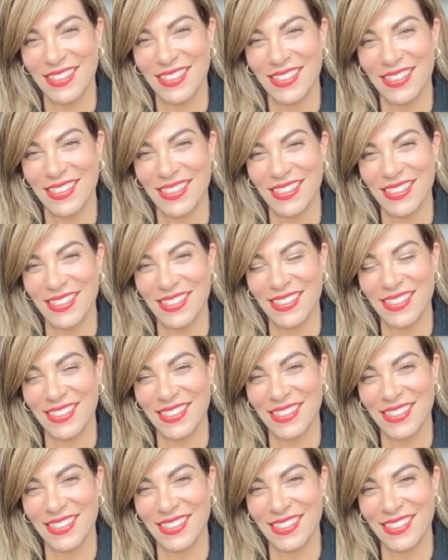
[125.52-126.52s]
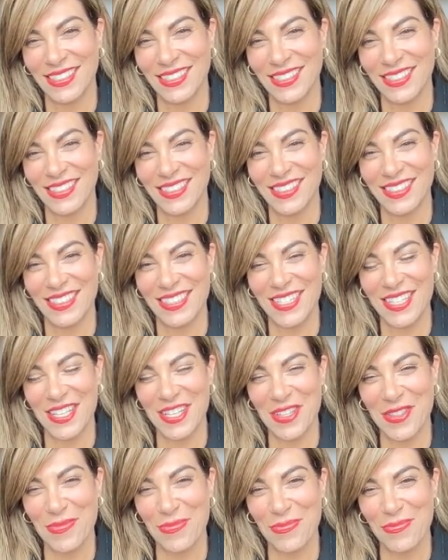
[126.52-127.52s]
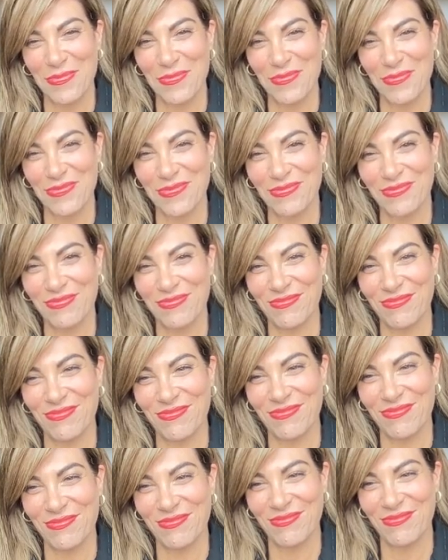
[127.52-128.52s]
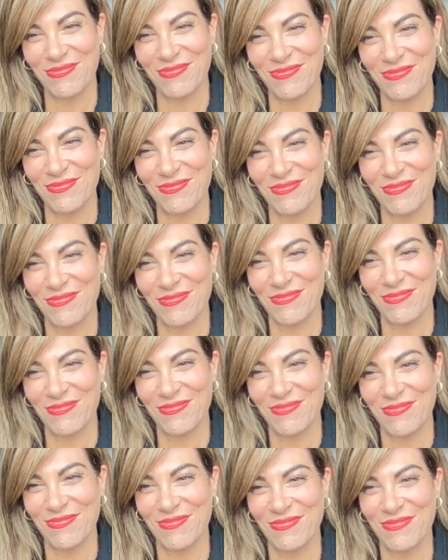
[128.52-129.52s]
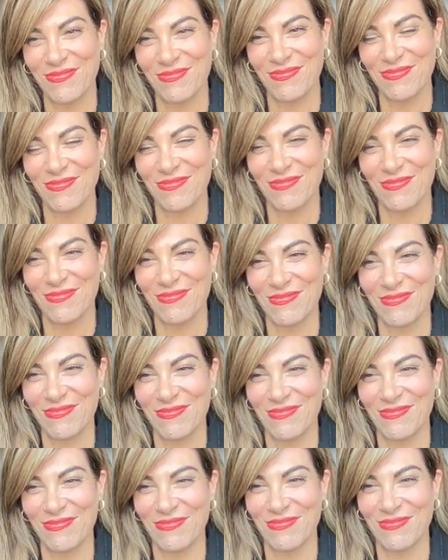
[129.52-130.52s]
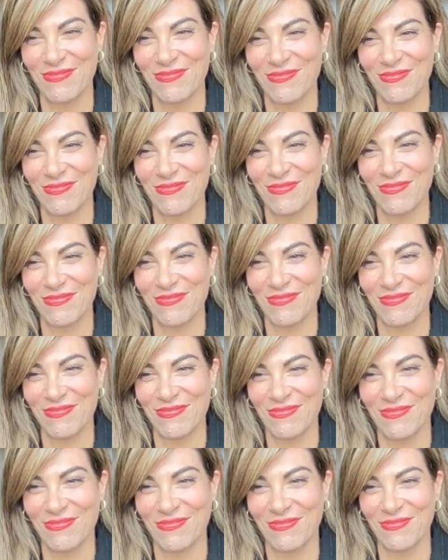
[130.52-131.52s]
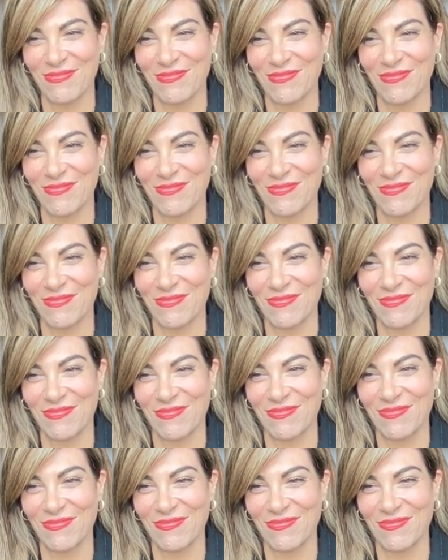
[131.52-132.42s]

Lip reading: This person isn't speaking.